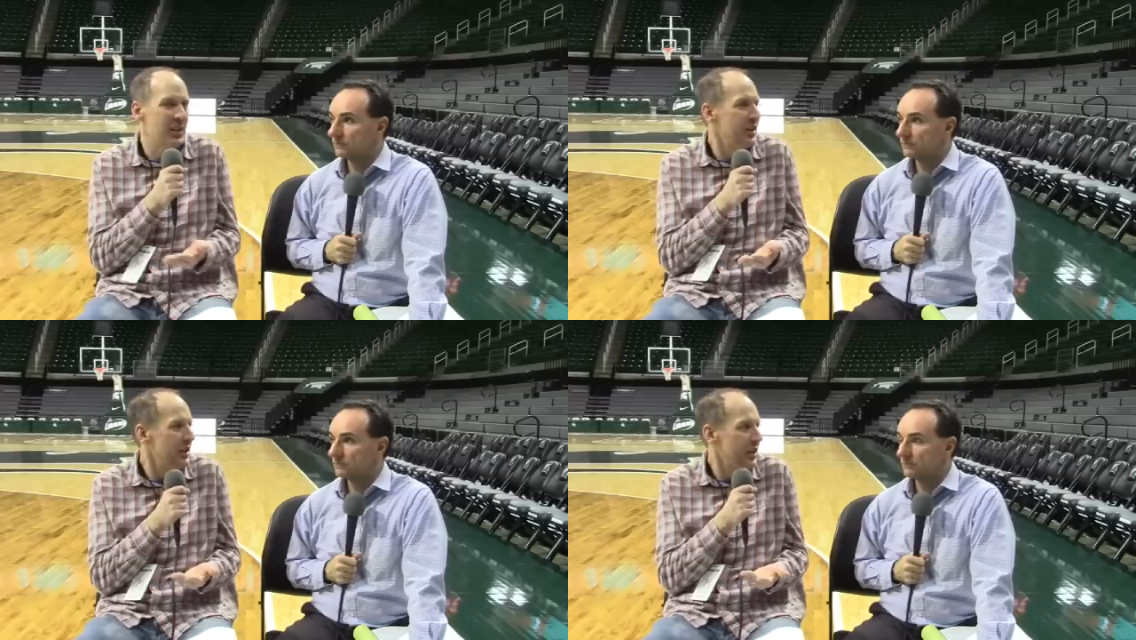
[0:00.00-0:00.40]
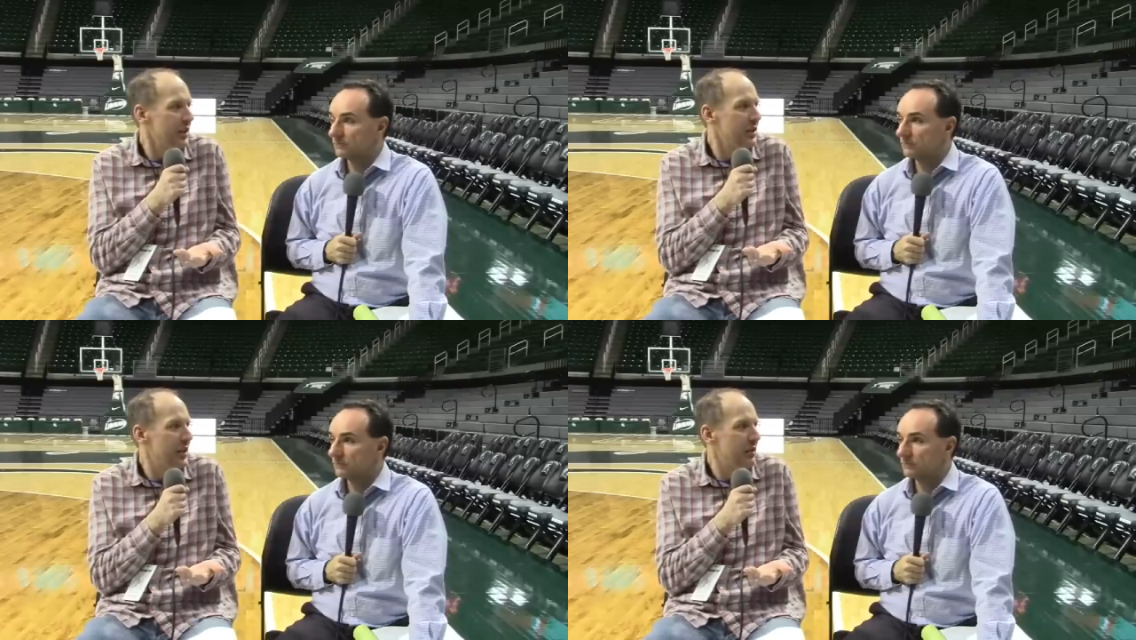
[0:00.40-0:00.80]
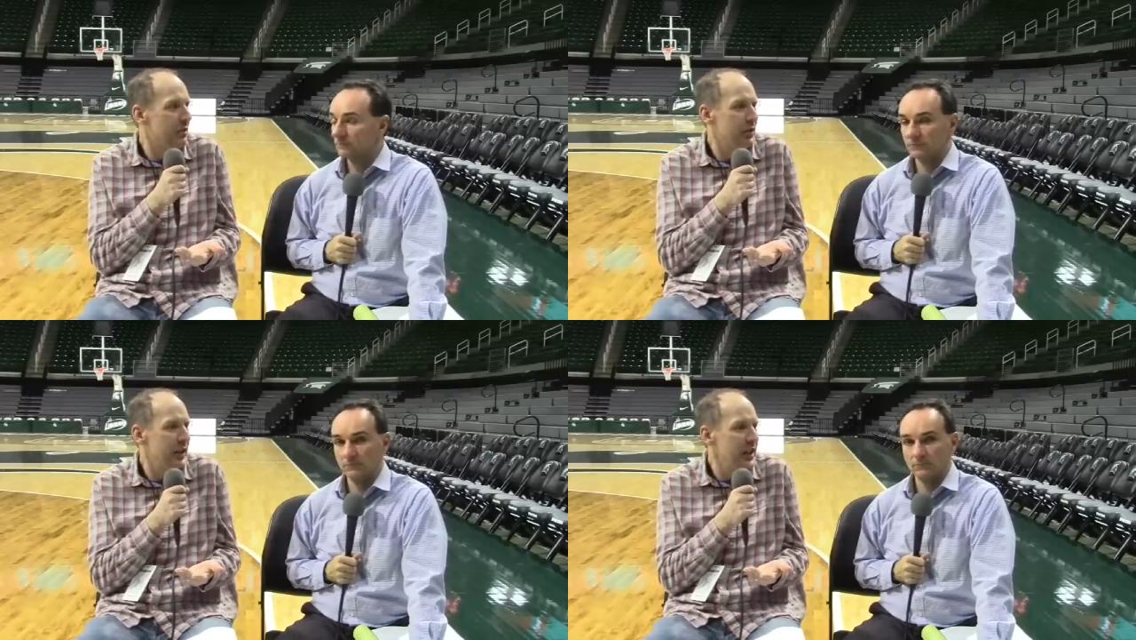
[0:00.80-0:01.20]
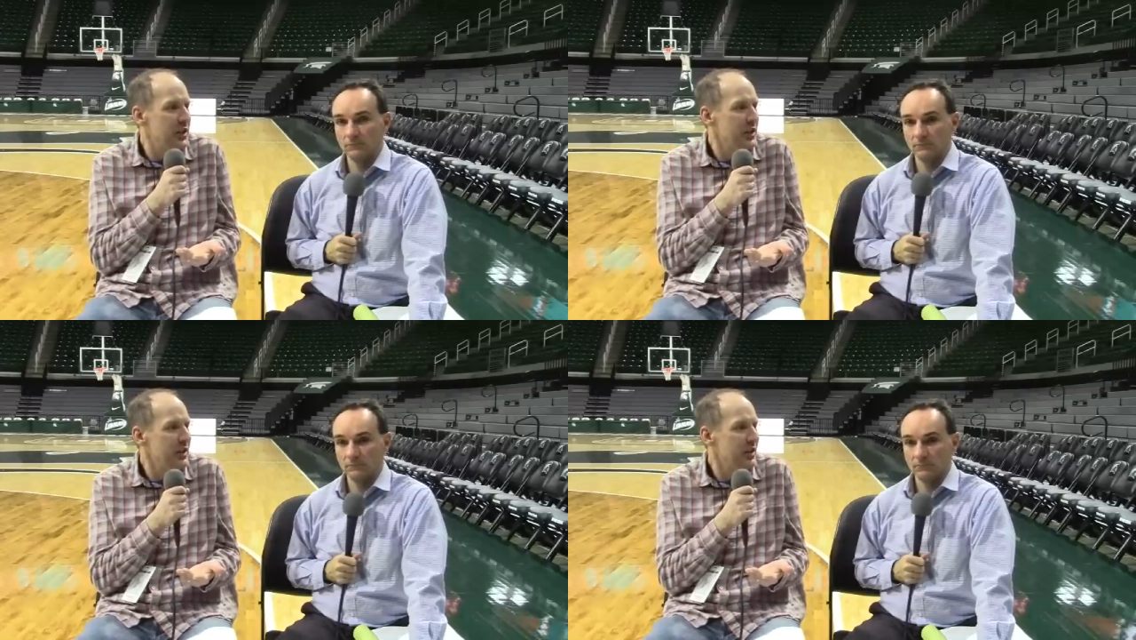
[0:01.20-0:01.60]
Speaker 1: a, as an undrafted free
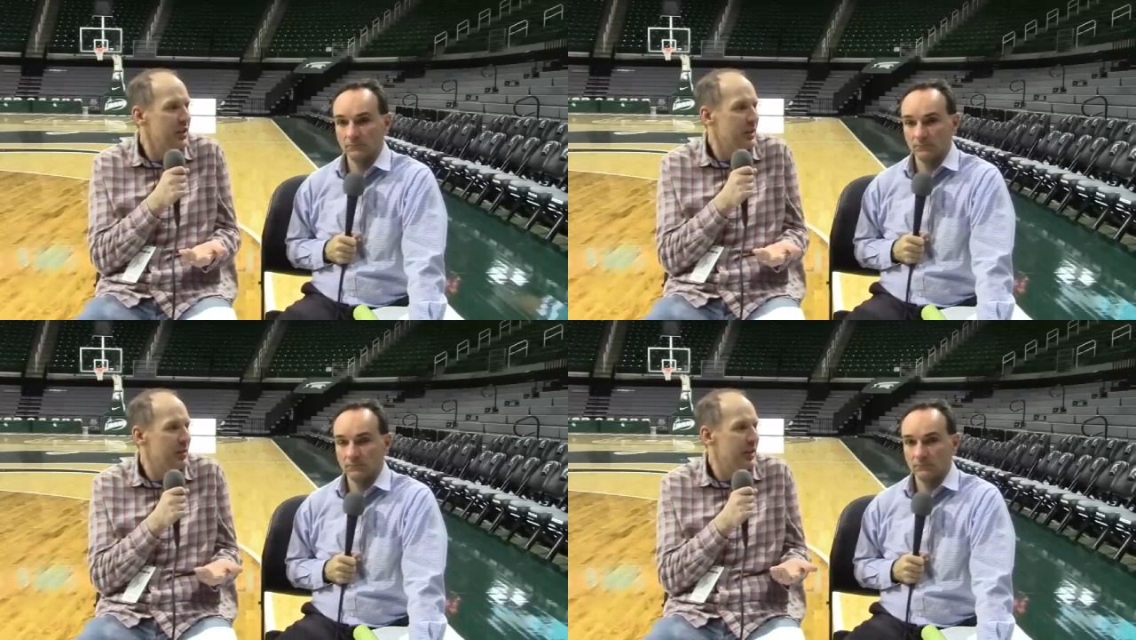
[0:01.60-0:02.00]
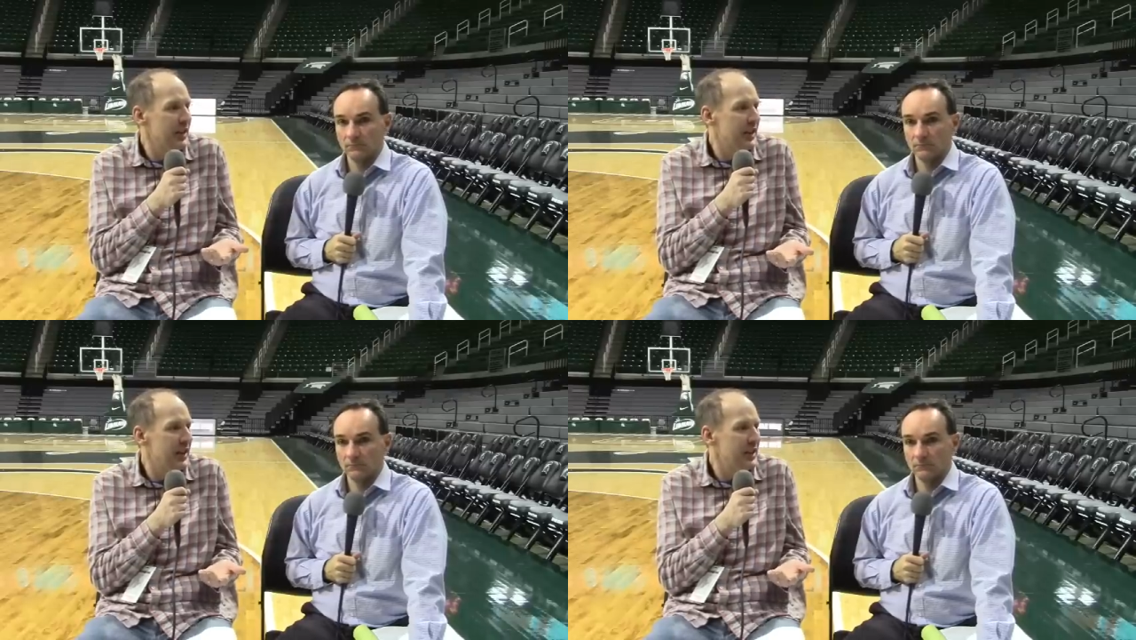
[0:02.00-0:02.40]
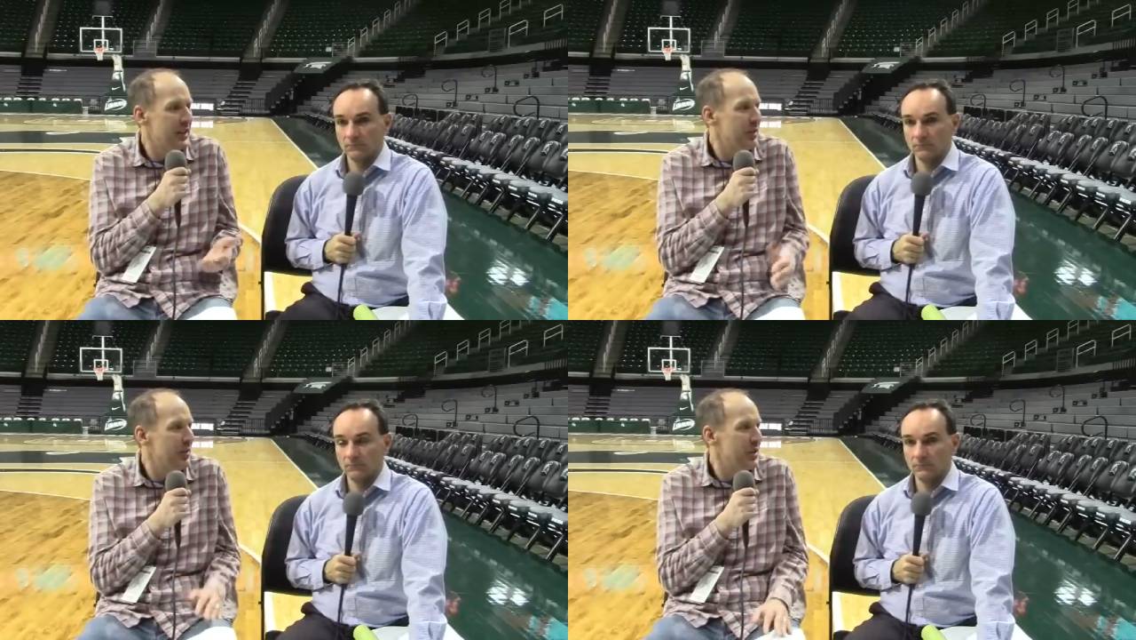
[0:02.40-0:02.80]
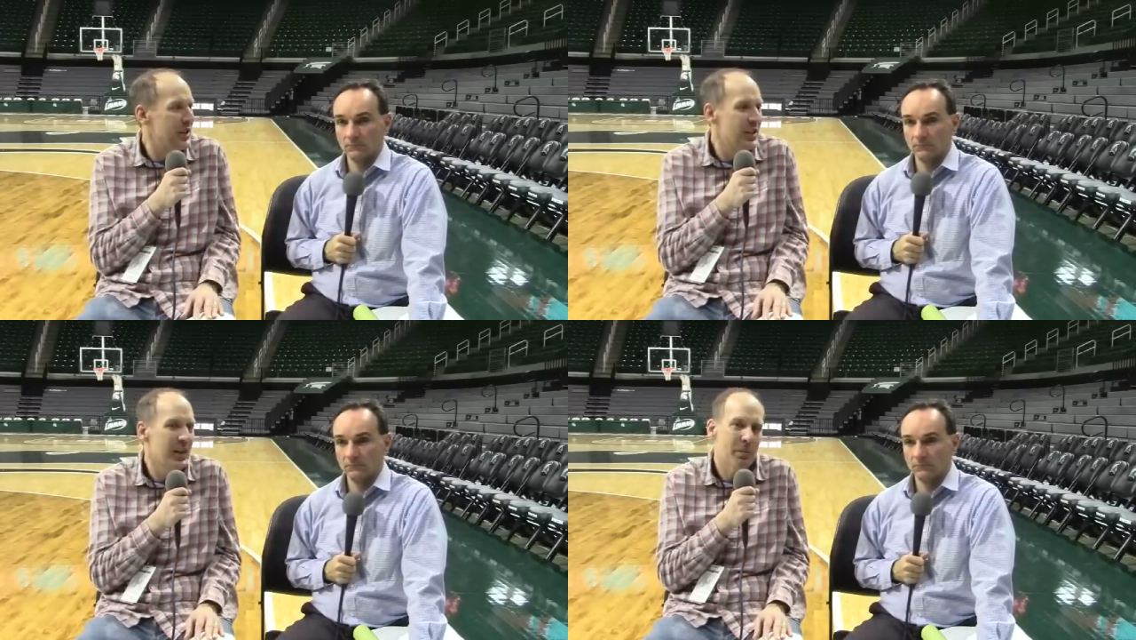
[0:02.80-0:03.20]
agent or something like that, and sometimes they stick.